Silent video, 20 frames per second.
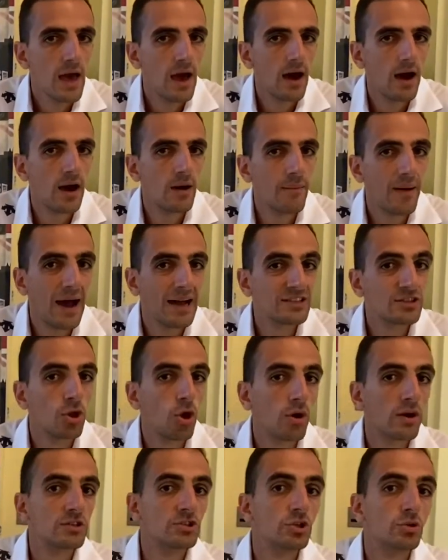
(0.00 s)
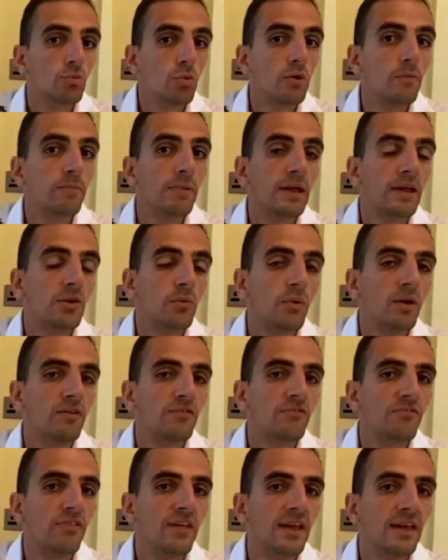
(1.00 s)
um, as long as you would be
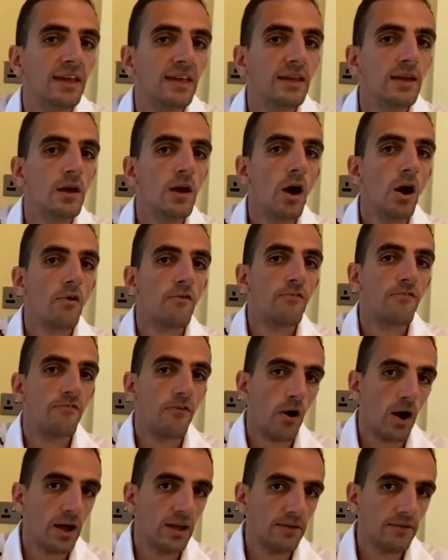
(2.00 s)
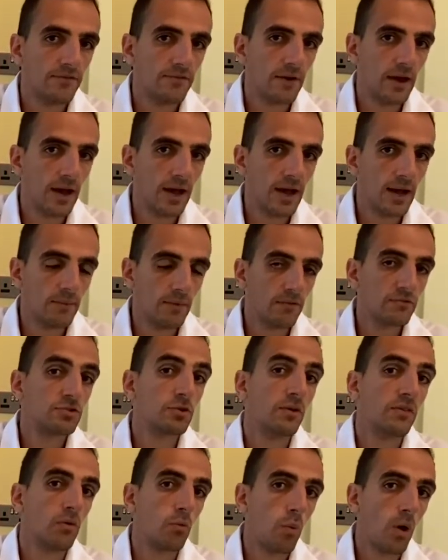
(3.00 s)
with the five, um,
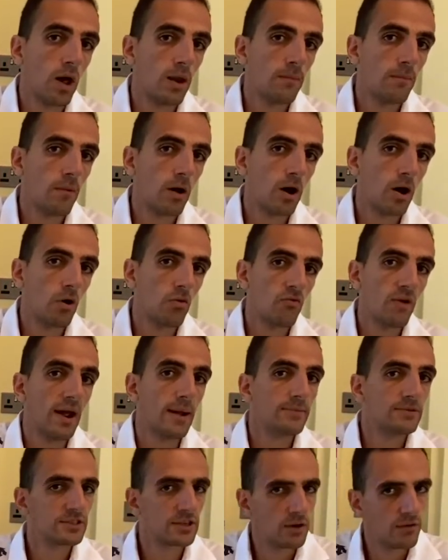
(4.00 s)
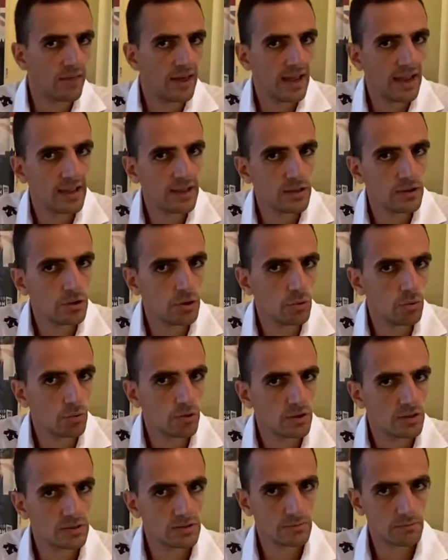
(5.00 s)
sorry, the one mile rep. So there you
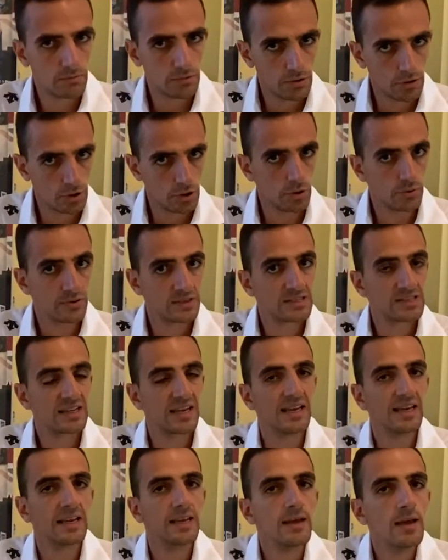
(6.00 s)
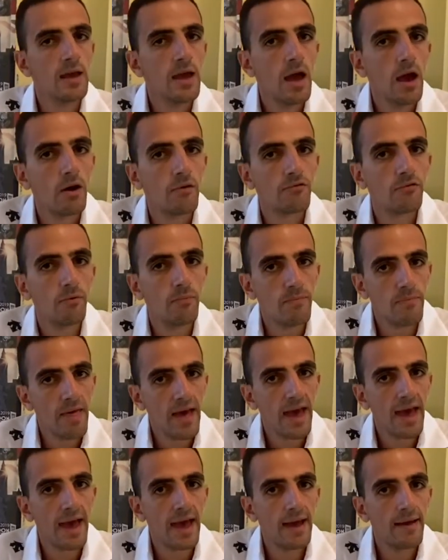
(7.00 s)
would, you would see from
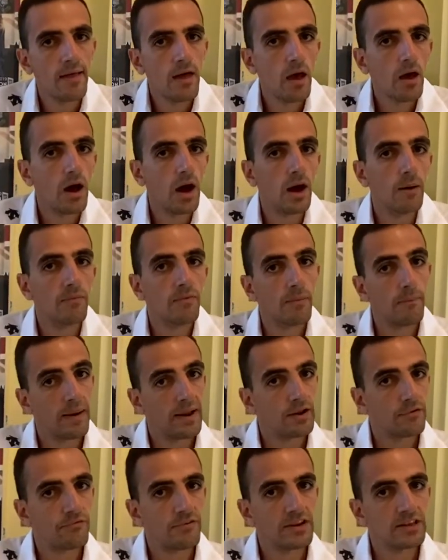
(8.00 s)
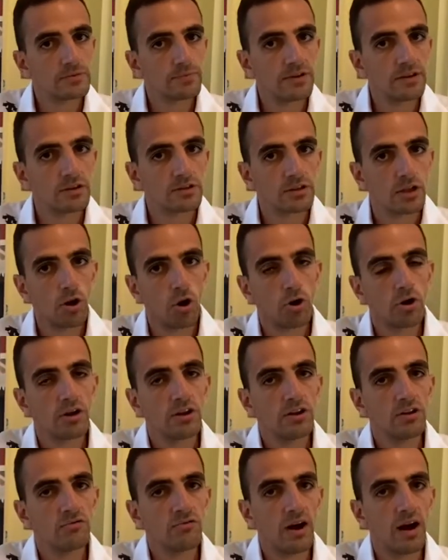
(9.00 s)
there um, the benefits because the longer
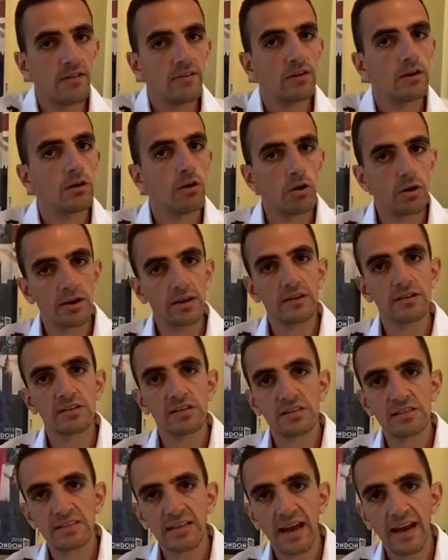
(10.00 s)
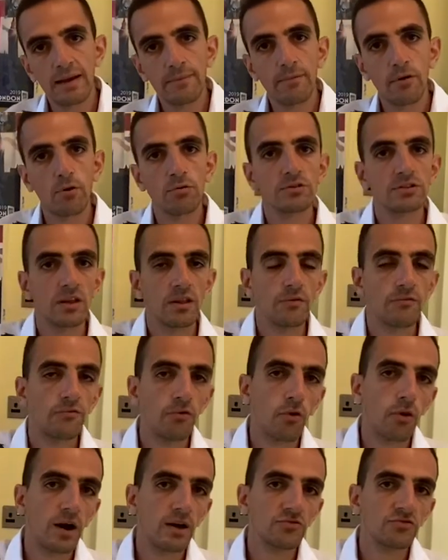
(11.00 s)
you run, the longer you can sustain, but also the
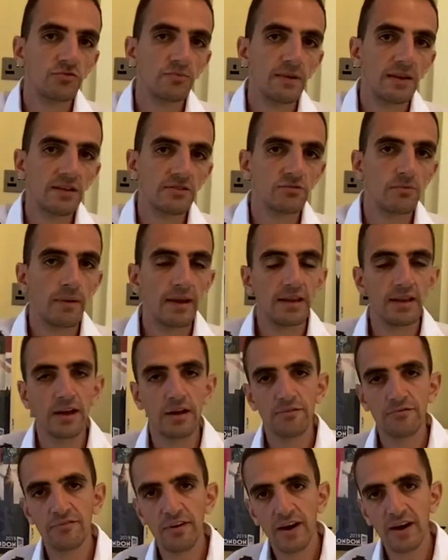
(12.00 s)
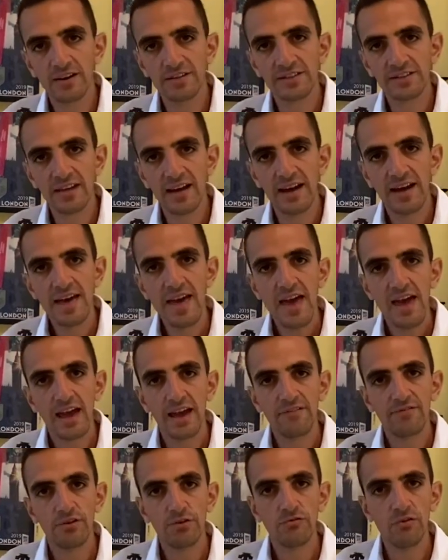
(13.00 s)
400 meters will make you go faster
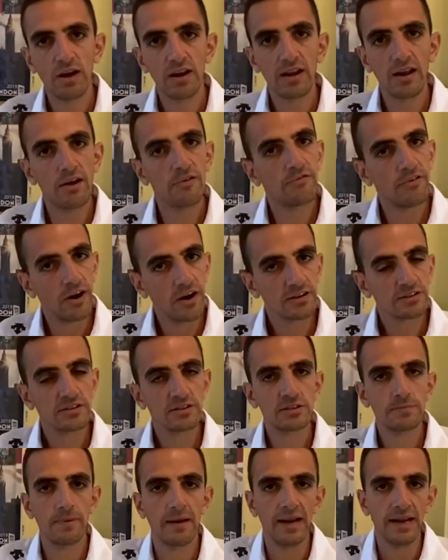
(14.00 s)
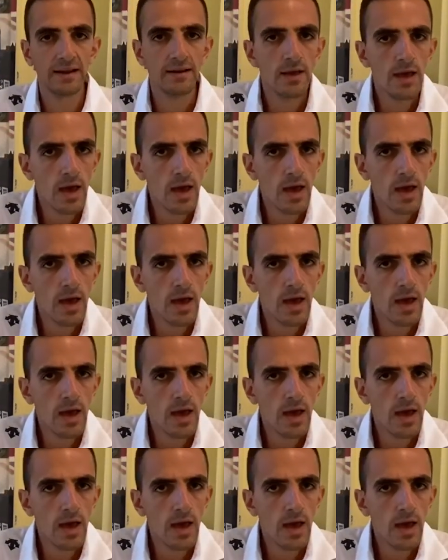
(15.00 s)
if you run at a faster speed.